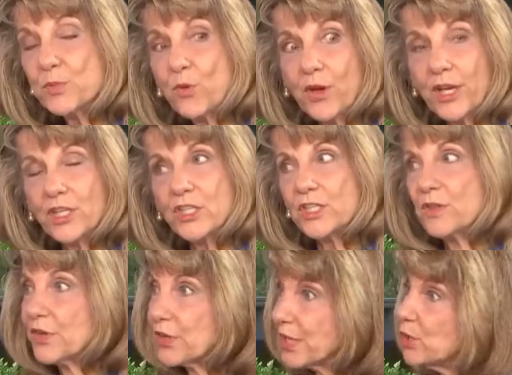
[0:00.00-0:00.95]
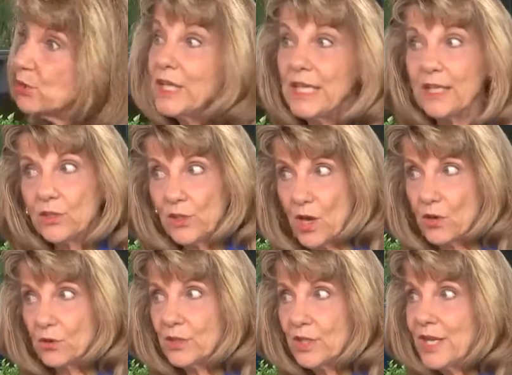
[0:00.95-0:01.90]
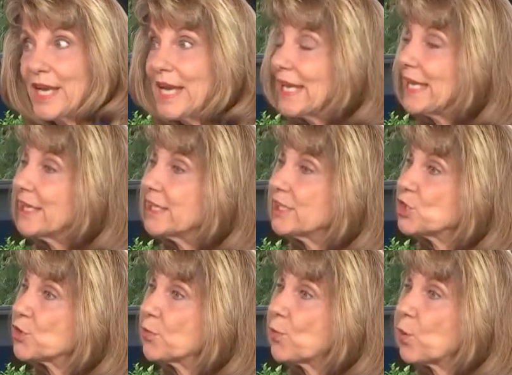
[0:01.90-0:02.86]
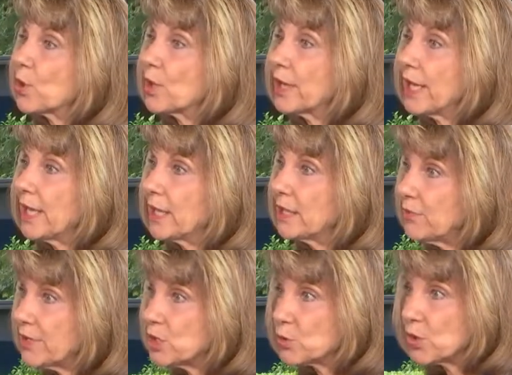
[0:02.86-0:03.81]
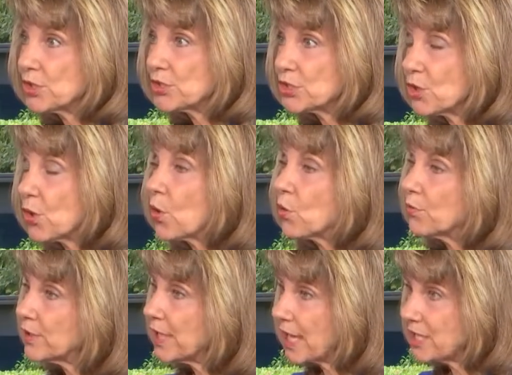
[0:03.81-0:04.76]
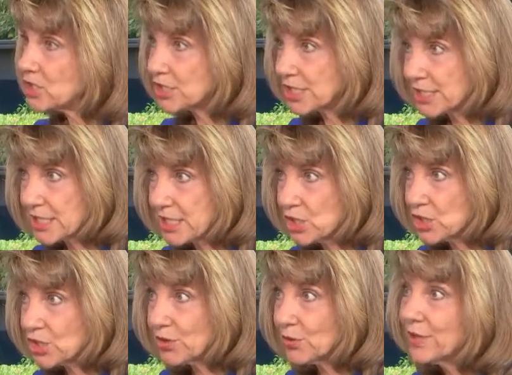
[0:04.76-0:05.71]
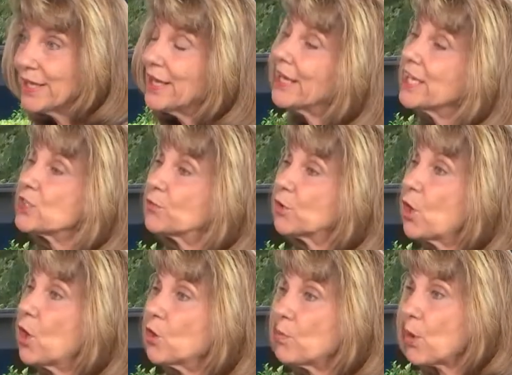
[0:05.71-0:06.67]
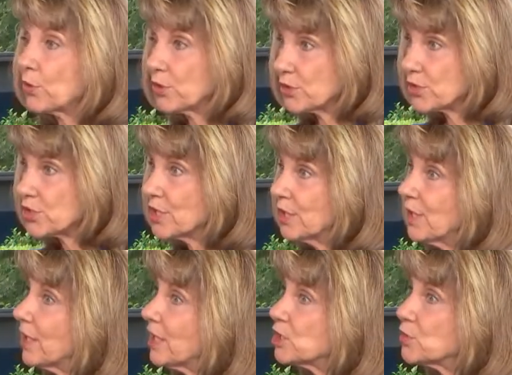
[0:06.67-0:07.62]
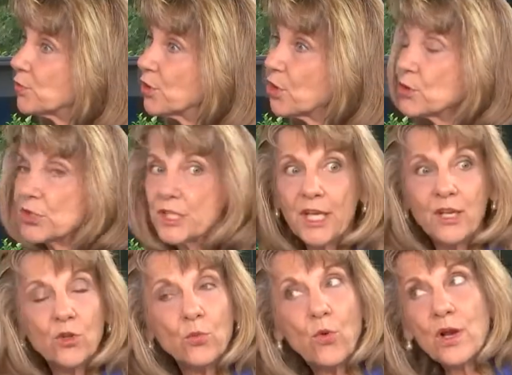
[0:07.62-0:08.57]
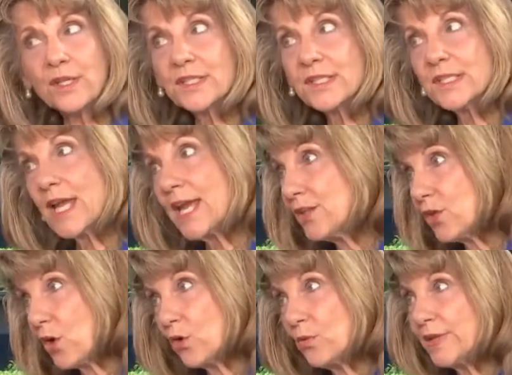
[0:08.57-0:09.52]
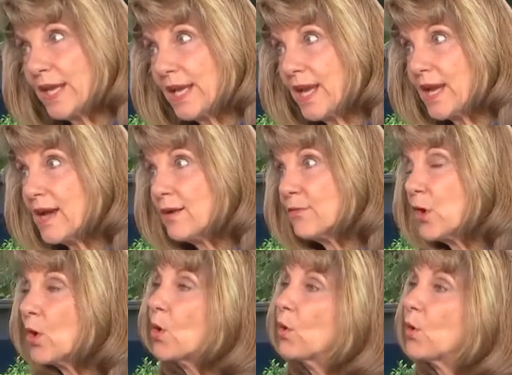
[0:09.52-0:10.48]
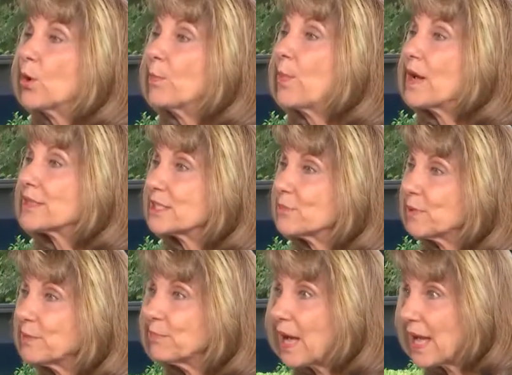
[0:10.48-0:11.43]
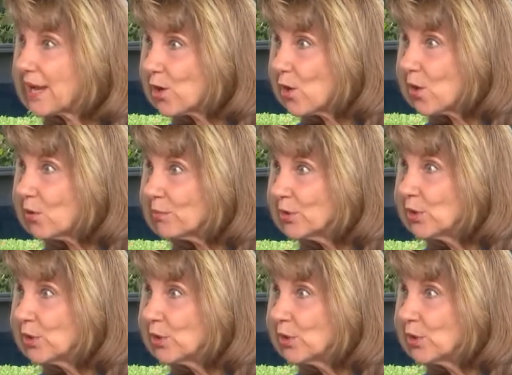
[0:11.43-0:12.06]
mortgage is a very unique loan. It's for individuals over the age of 62. It's for homeowners. It's for those that either want to stay in the home they have or possibly buy a home